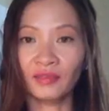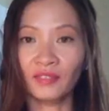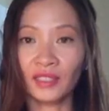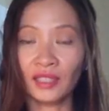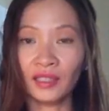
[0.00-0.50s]

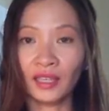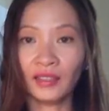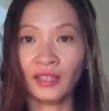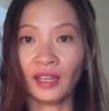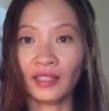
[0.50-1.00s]
vanilla
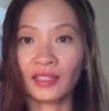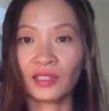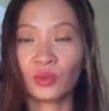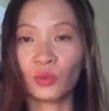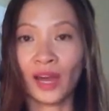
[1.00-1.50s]
does
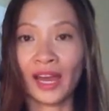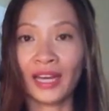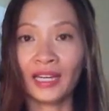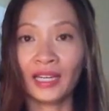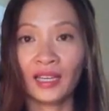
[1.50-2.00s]

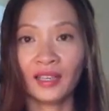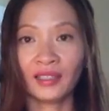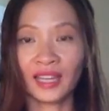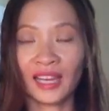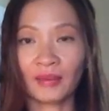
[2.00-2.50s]
dry
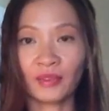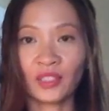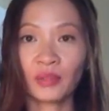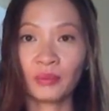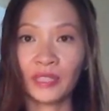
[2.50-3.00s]
down
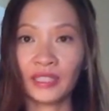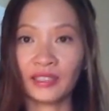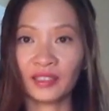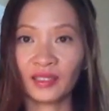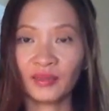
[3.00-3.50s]

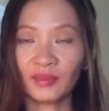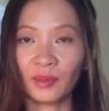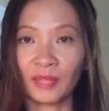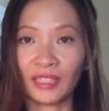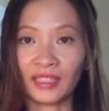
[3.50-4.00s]
sweeter for
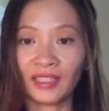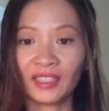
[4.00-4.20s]
me.